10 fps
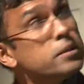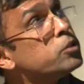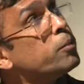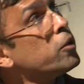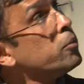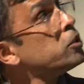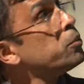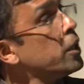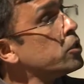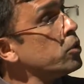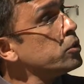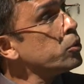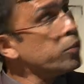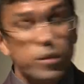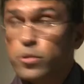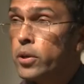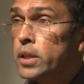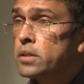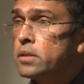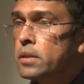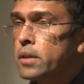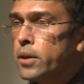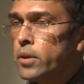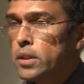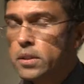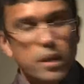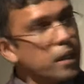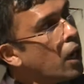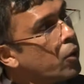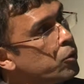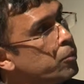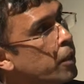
it's very much based on 2D drawings, try to understand how do you